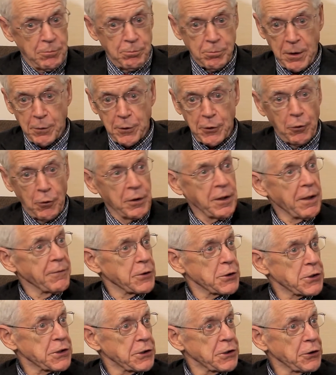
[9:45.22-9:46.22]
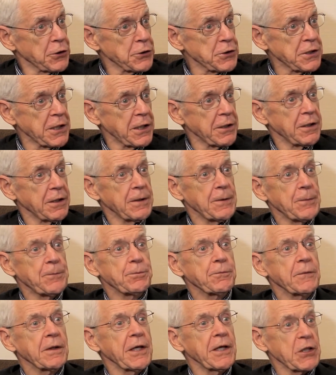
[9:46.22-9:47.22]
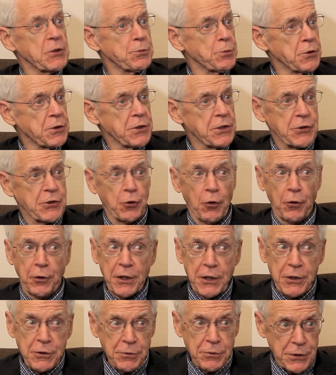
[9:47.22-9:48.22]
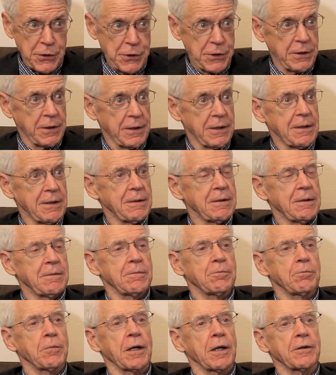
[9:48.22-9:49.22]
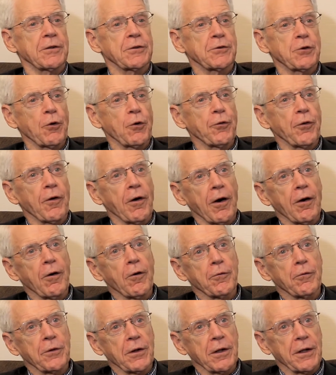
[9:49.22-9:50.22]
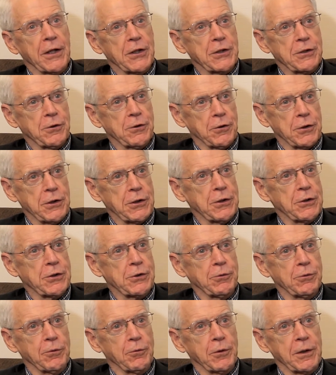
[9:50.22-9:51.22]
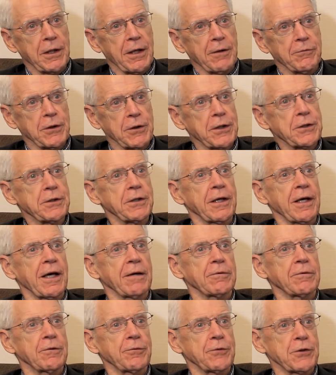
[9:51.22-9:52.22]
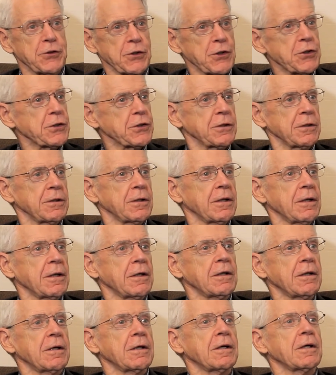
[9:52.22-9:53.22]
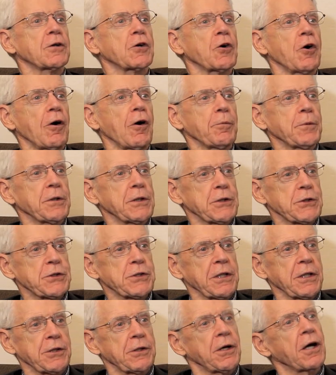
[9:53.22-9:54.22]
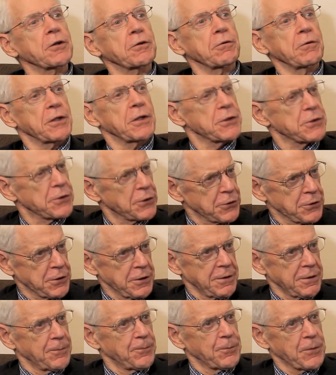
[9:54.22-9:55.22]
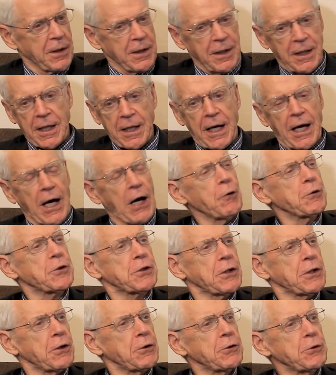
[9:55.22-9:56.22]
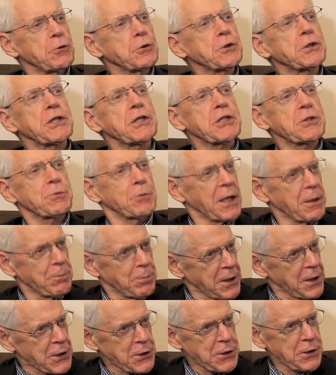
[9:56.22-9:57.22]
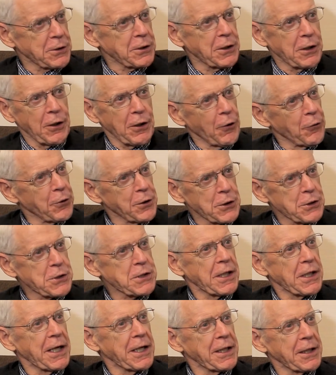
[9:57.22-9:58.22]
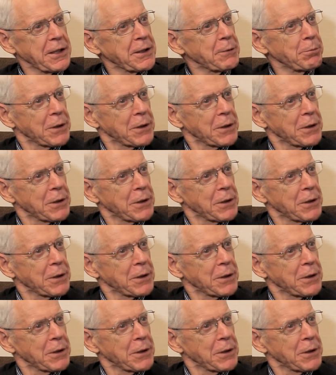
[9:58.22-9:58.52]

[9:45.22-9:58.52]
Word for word: maybe don't have the skill set, expertise, or interest. But so far, over the last 30 years, we have yet to have a physician call me and say, Dr. Esselstyn, how dare you teach my patient the healthiest diet on the